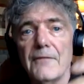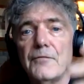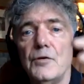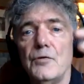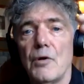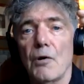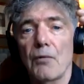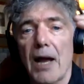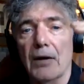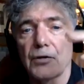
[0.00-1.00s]
if you
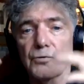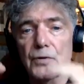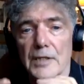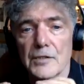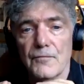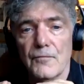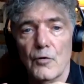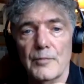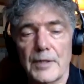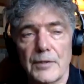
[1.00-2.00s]
know how to
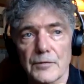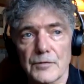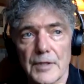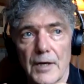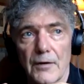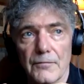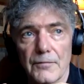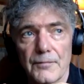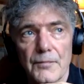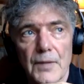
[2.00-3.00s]
transform it yourself.